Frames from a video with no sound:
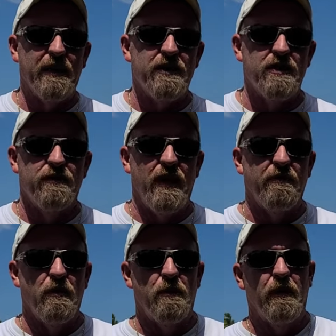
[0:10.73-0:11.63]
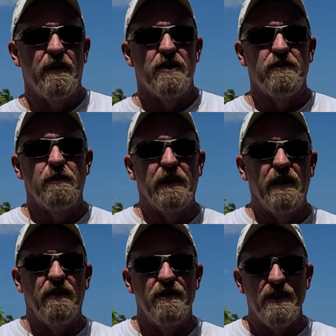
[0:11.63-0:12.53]
to Survival Preparedness for
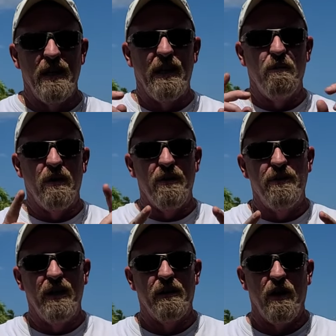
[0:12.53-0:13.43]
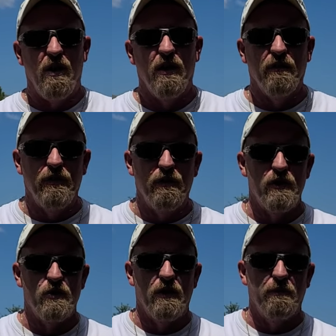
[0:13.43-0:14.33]
Beginners, and I want to thank all of you for
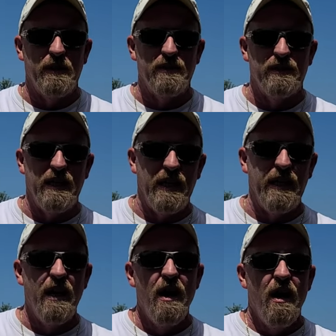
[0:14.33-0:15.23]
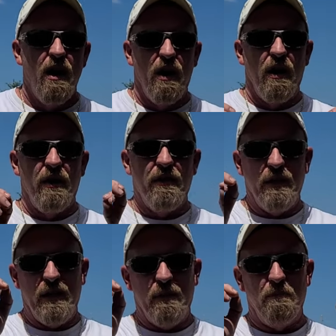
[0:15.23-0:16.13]
joining me today on
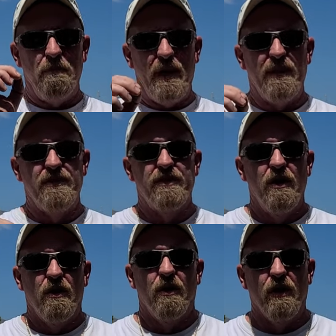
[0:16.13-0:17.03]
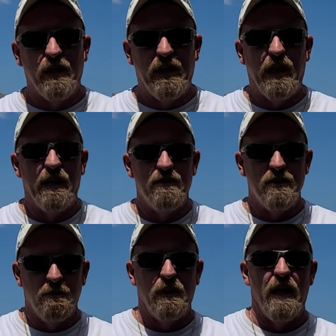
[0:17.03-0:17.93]
the best hurricane
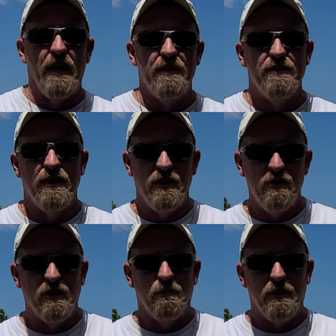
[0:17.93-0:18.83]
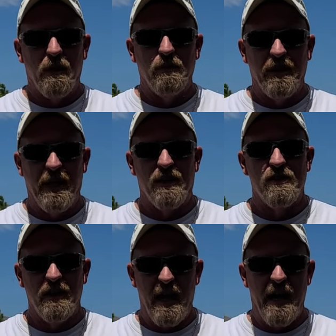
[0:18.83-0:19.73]
supplies that you could probably
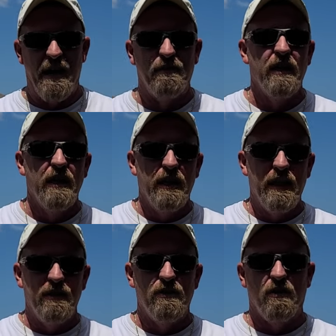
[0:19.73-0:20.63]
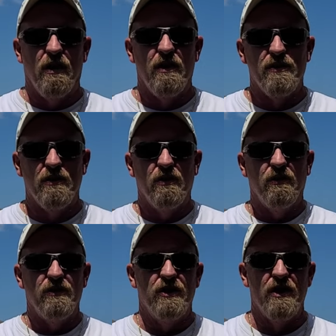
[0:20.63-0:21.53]
actually have in your arsenal
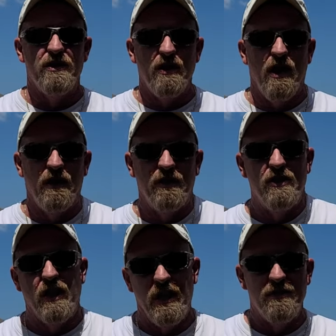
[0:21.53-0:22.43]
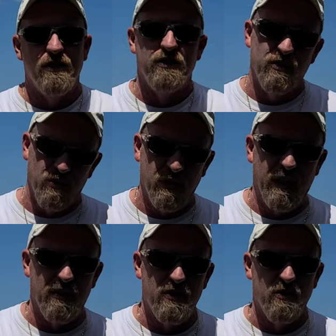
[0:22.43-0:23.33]
just on the chance that you do get
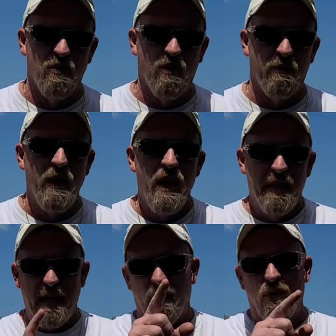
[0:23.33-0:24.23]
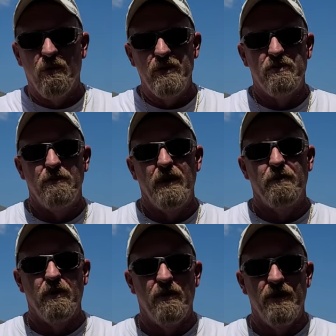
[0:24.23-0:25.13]
a storm. Now, always
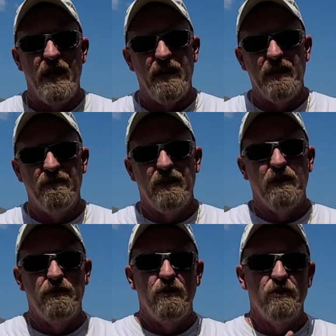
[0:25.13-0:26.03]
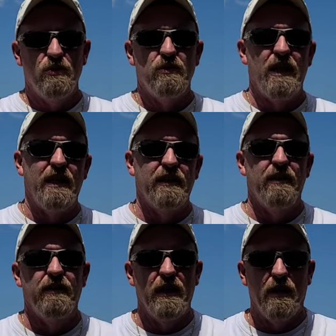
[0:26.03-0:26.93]
remember that even if you do not
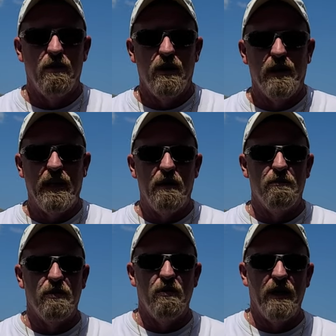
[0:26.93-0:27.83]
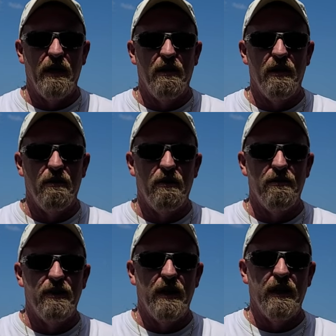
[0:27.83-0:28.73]
live in a hurricane prone area or
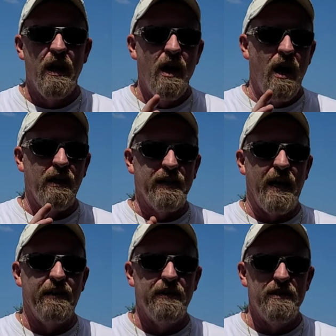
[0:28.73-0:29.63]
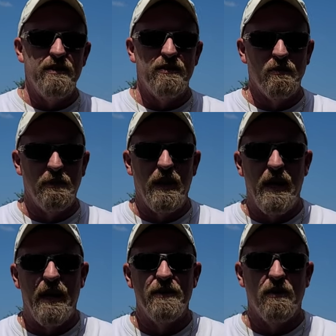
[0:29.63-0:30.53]
anything, a lot of these
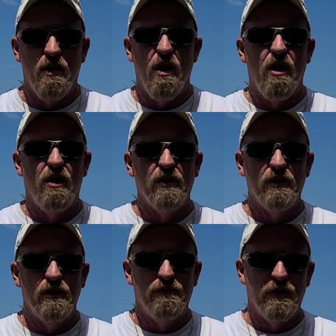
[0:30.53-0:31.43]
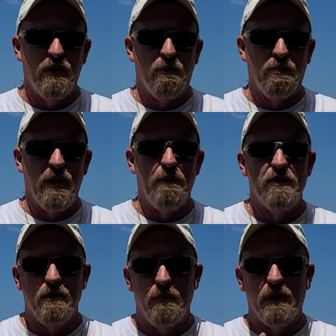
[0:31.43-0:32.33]
supplies are all good for your preps
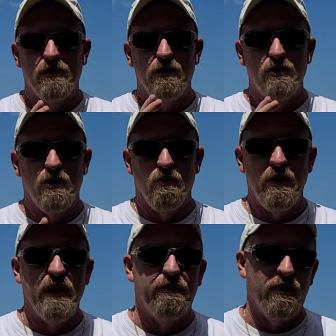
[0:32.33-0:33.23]
to make sure that you're ready for